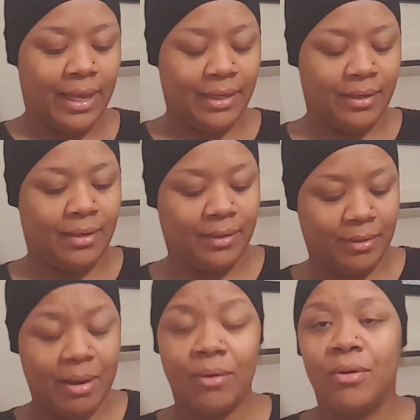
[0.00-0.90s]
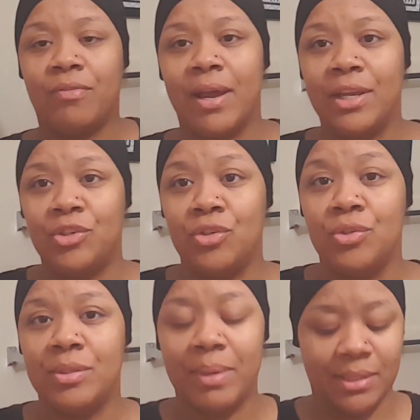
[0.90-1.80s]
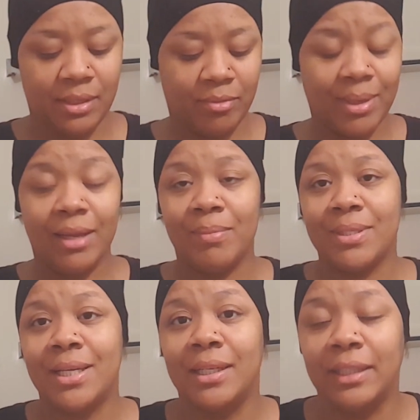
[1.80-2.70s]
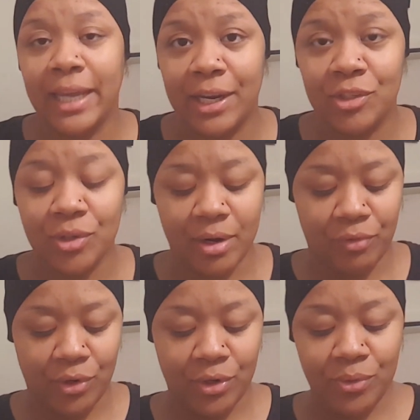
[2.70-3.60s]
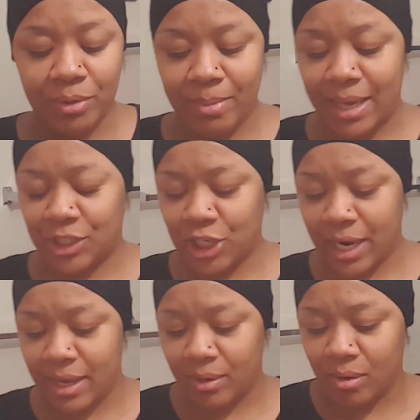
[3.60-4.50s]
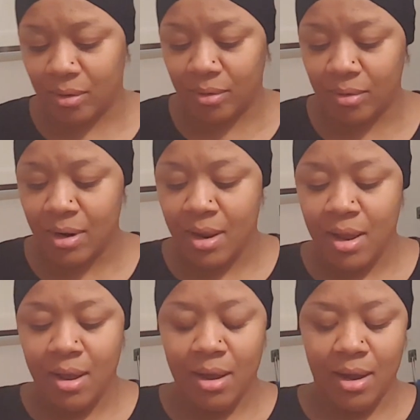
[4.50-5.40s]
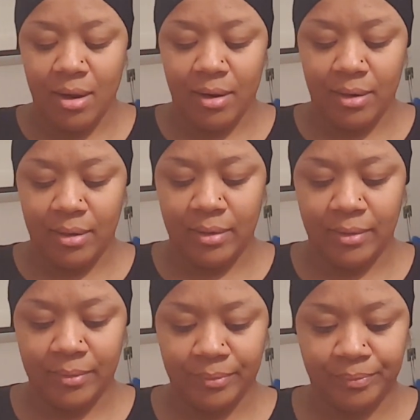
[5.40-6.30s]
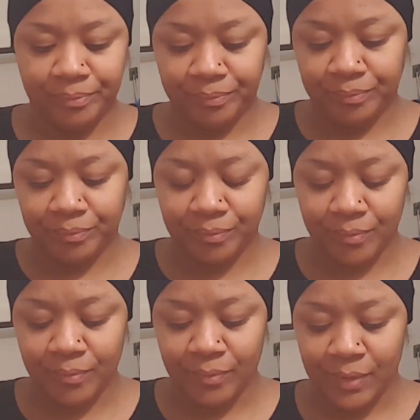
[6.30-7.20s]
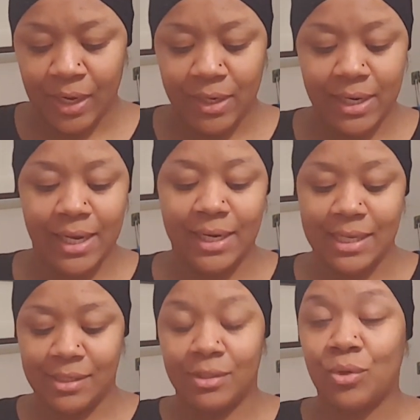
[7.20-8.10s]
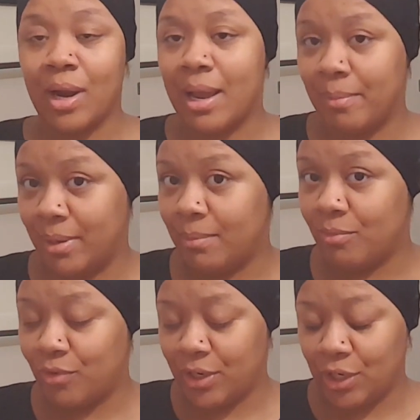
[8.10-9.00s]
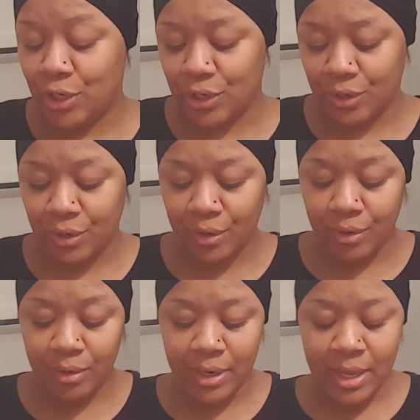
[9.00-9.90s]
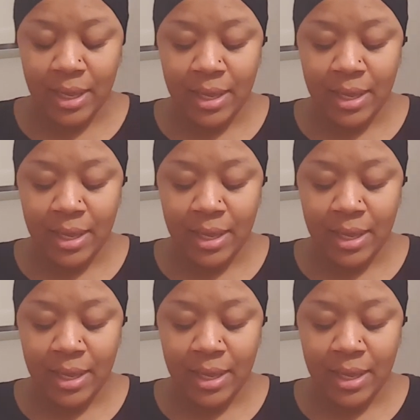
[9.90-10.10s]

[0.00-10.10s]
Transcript: And I don't know if I introduced myself. My name is Calandra. If you're new to my channel, you need to hit that subscribe button for your girl.